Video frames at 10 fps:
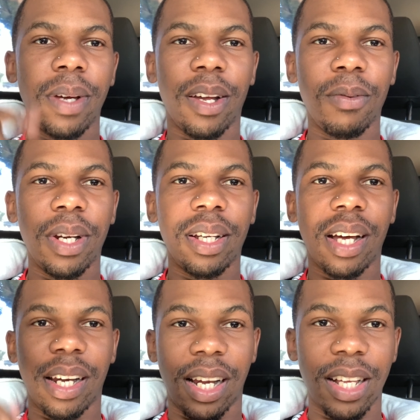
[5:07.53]
I don't want to
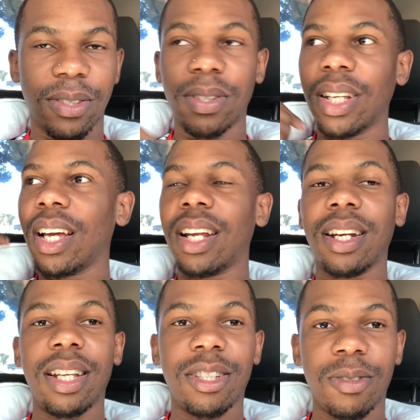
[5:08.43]
analyze today,
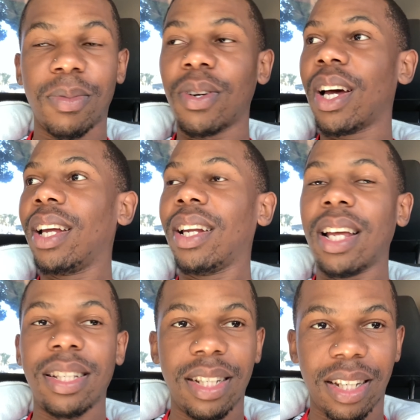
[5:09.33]
analyze tomorrow,
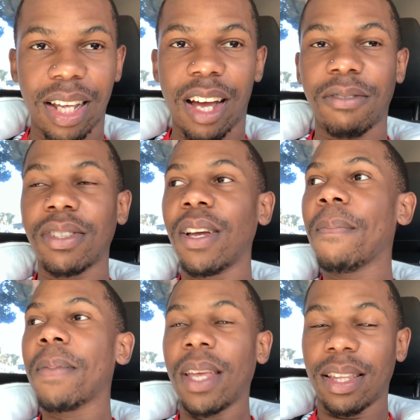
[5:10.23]
analyze the day after,
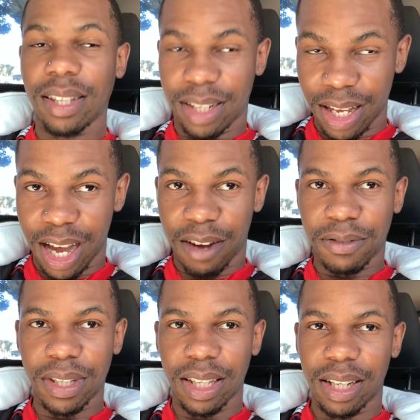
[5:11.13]
and the day
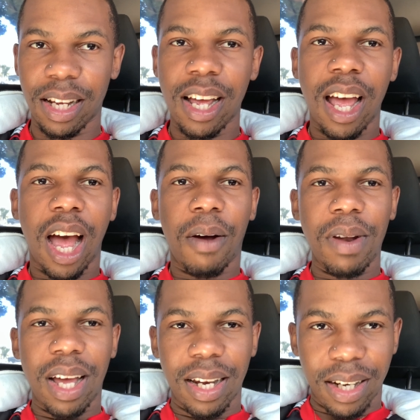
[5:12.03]
after that. I
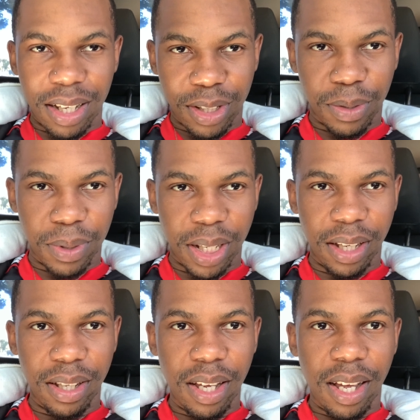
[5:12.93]
want to analyze
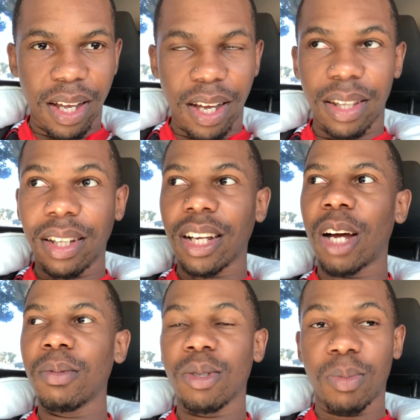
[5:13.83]
today and then
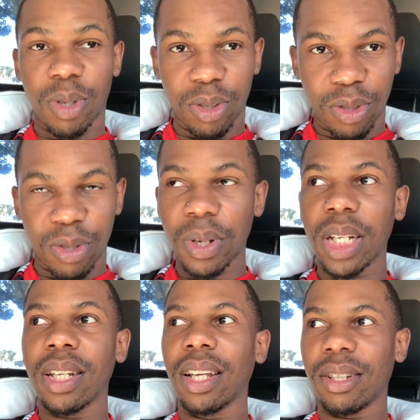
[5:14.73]
come tomorrow to
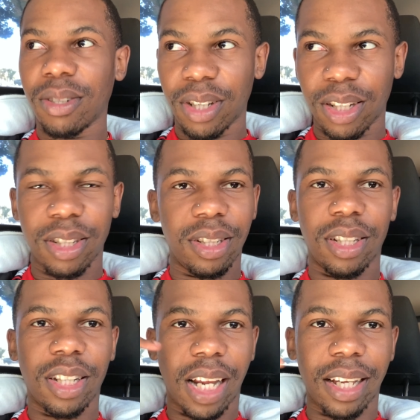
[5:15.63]
trade and
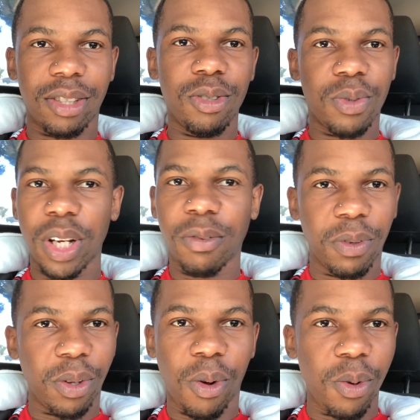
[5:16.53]
like to trade for
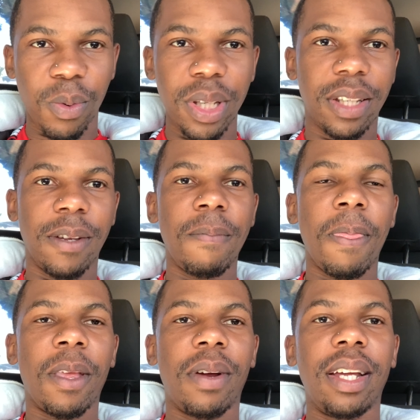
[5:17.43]
the whole week,
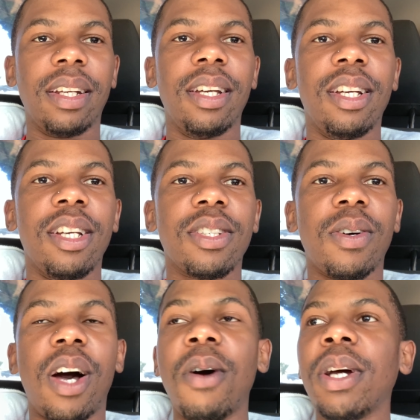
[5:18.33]
right?
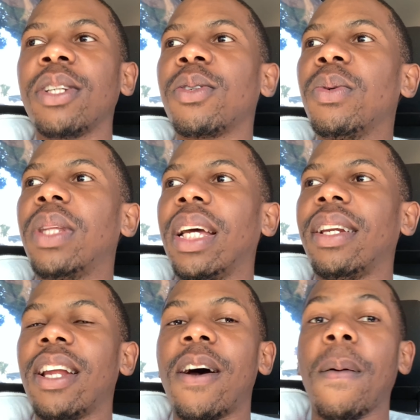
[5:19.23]
So how I do that
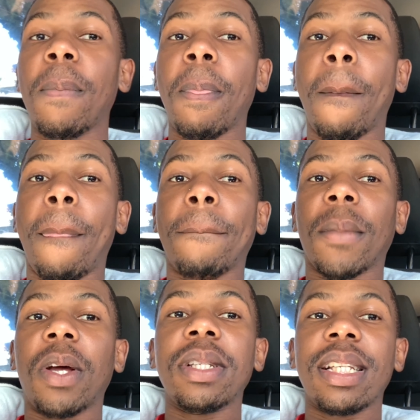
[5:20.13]
now,
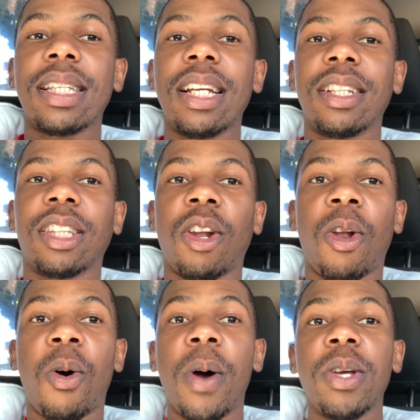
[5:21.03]
because I said the
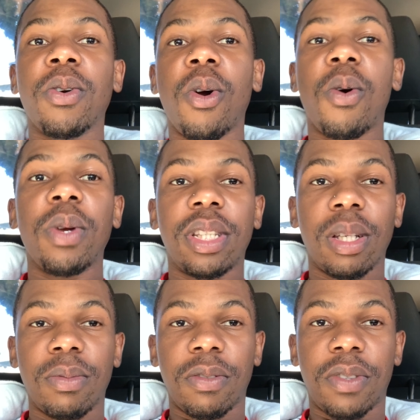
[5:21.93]
lower you go in
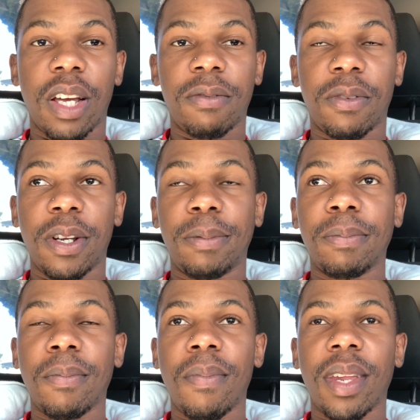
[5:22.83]
terms of time frame,
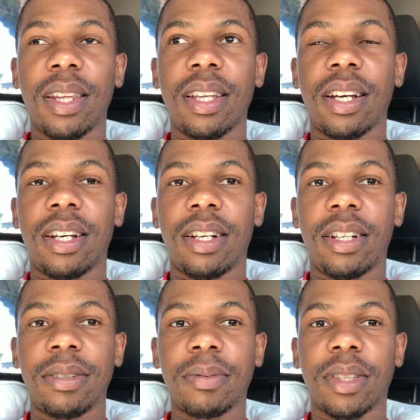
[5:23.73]

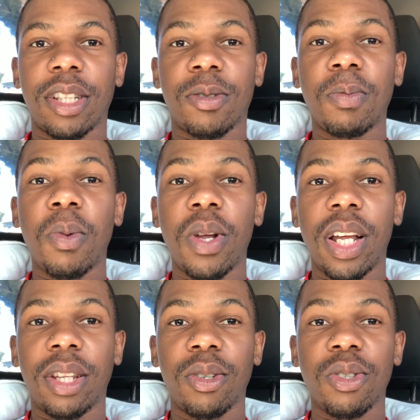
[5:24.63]
the
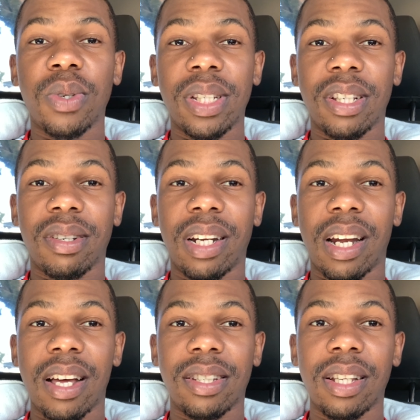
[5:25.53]
smaller those trends are gonna
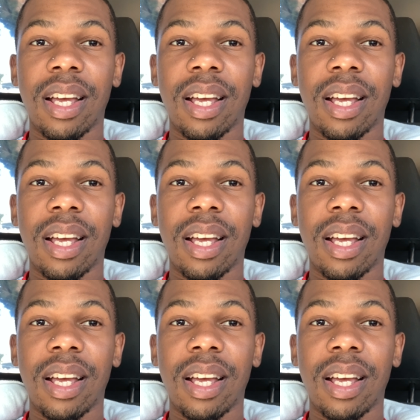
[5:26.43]
last.